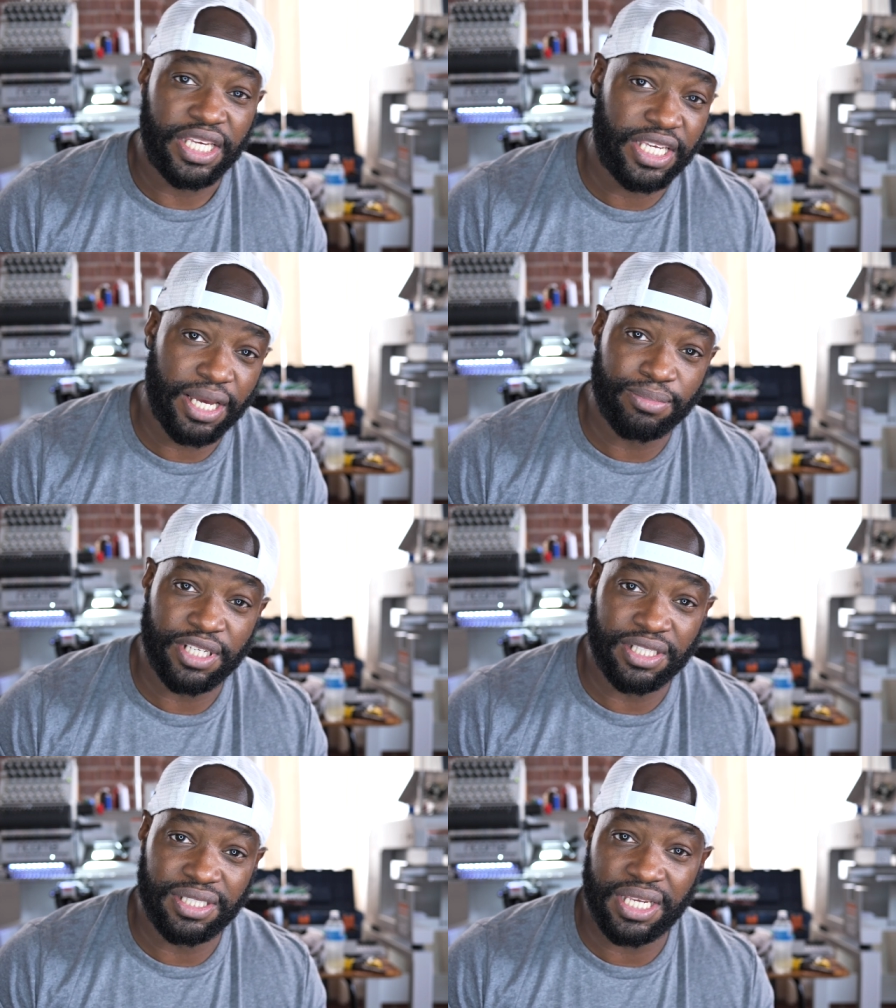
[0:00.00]
E M
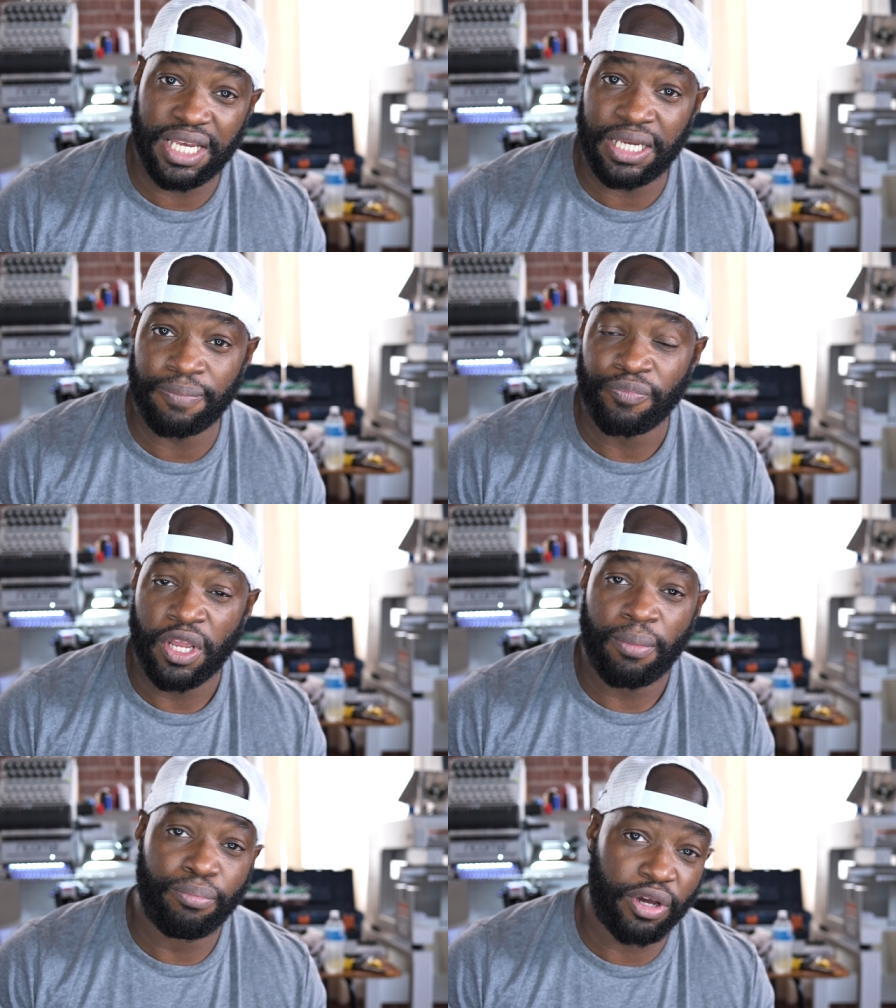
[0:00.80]
ten ten,
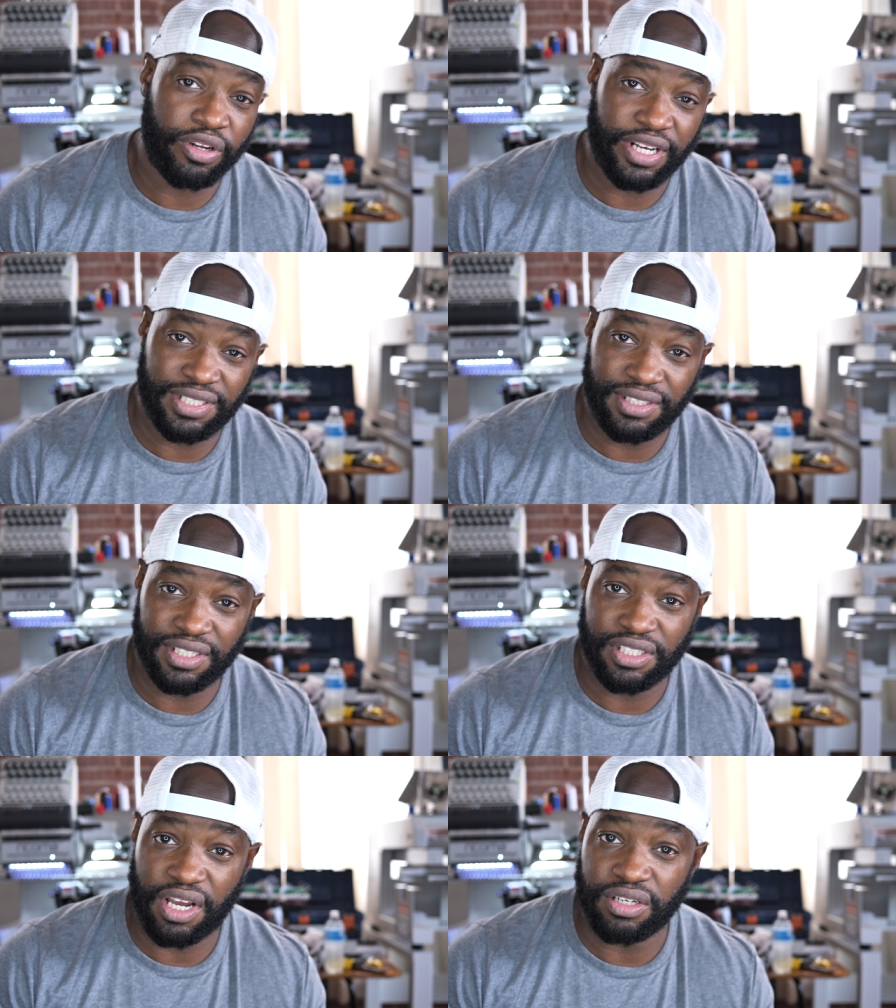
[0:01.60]
Brother S C
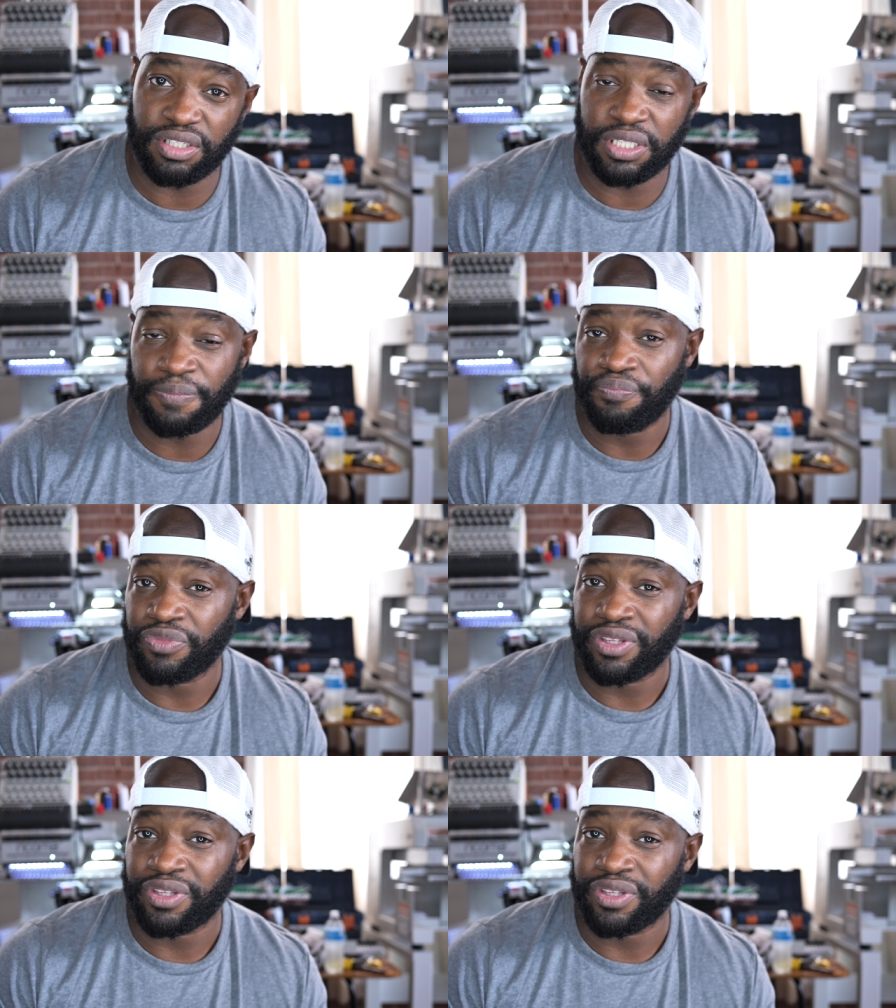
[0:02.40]
six hundred,